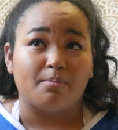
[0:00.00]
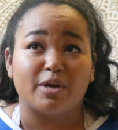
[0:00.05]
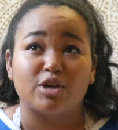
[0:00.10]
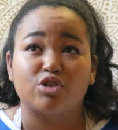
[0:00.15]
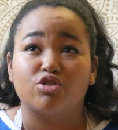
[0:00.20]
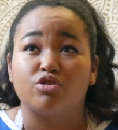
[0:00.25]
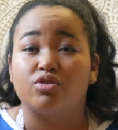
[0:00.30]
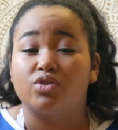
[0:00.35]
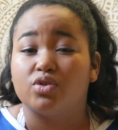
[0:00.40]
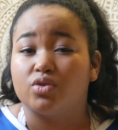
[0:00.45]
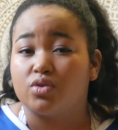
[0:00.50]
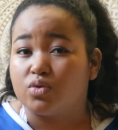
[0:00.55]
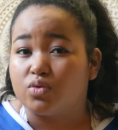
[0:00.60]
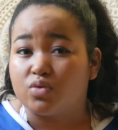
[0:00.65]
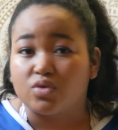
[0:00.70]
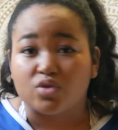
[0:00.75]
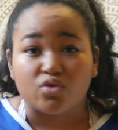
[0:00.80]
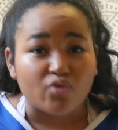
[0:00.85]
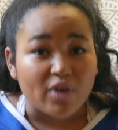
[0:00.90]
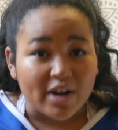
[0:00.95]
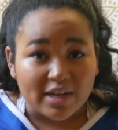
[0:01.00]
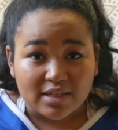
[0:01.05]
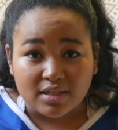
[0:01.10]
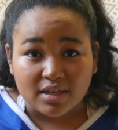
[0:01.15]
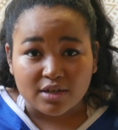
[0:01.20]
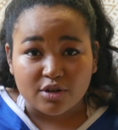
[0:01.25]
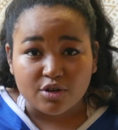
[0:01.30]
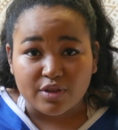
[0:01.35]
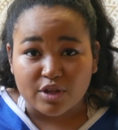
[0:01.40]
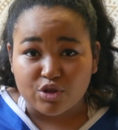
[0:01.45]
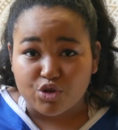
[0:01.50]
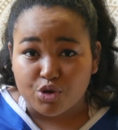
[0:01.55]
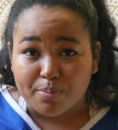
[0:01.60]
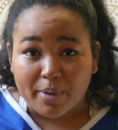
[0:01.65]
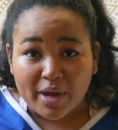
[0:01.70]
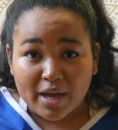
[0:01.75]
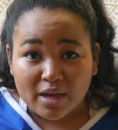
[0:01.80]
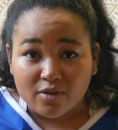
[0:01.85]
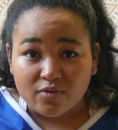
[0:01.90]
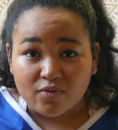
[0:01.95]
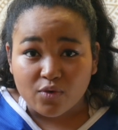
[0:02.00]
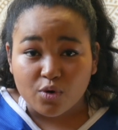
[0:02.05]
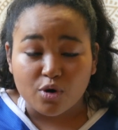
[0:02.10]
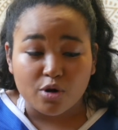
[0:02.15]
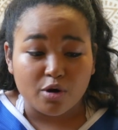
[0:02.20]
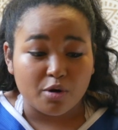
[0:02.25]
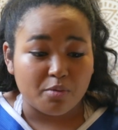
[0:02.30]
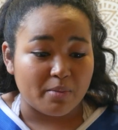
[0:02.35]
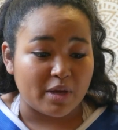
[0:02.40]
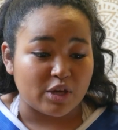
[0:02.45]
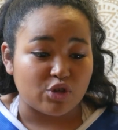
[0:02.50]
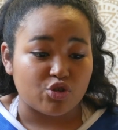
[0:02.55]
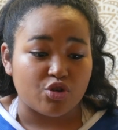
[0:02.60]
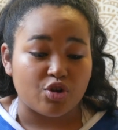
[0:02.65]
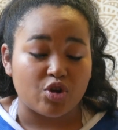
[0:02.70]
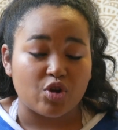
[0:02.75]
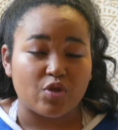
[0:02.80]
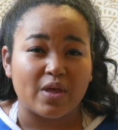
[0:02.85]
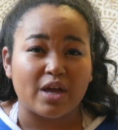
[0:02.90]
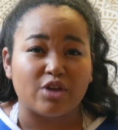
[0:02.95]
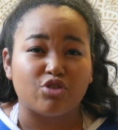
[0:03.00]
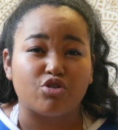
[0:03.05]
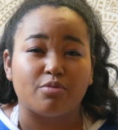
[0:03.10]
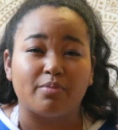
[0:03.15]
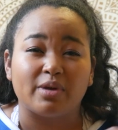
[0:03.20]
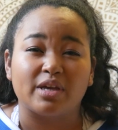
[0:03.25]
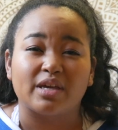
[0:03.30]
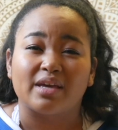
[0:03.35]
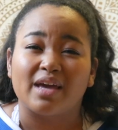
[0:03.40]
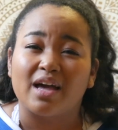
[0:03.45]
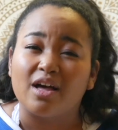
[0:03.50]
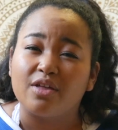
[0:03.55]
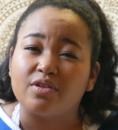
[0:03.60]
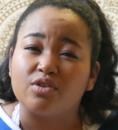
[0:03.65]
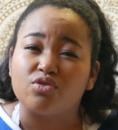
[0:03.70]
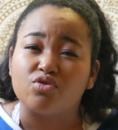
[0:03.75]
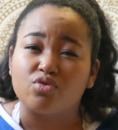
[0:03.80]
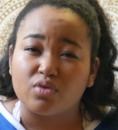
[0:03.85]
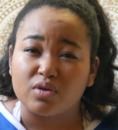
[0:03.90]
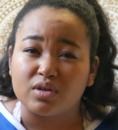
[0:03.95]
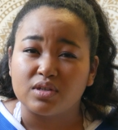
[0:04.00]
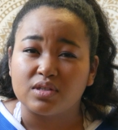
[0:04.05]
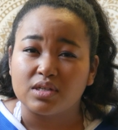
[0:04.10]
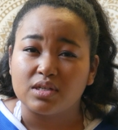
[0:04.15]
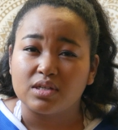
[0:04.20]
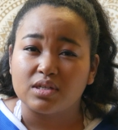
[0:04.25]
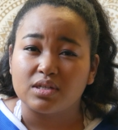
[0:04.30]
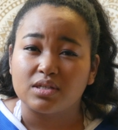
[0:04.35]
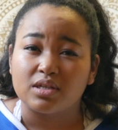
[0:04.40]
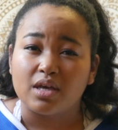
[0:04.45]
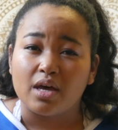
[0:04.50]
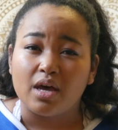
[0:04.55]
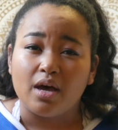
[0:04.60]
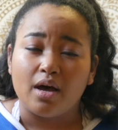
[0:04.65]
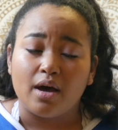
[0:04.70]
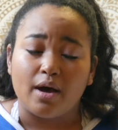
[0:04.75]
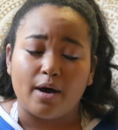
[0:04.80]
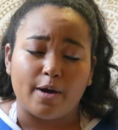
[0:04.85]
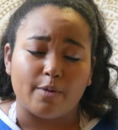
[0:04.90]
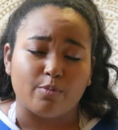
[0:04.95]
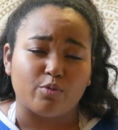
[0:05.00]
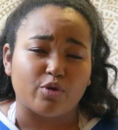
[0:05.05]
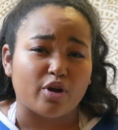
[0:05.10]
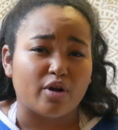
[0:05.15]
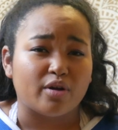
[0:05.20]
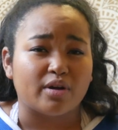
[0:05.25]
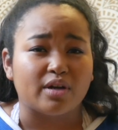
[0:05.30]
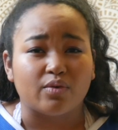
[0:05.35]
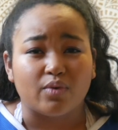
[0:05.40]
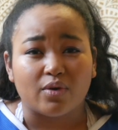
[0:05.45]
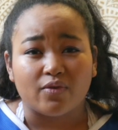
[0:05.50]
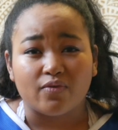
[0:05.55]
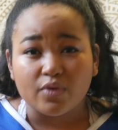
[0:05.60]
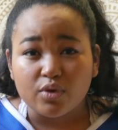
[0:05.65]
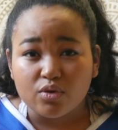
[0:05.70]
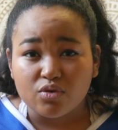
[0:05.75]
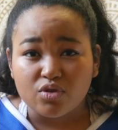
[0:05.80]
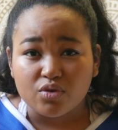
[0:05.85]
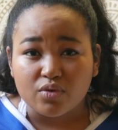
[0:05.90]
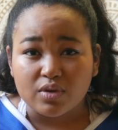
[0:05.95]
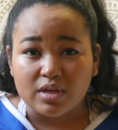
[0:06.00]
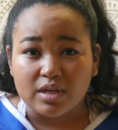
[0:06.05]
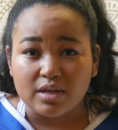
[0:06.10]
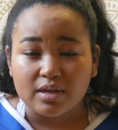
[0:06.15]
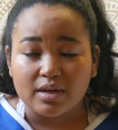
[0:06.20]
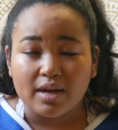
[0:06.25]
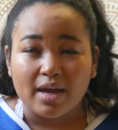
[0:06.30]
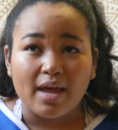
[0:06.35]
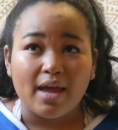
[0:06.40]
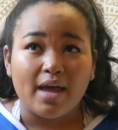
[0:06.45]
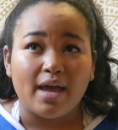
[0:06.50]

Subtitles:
Make sure you use the rec center that you're paying for. Make sure that you're making healthy choices regarding what food you eat.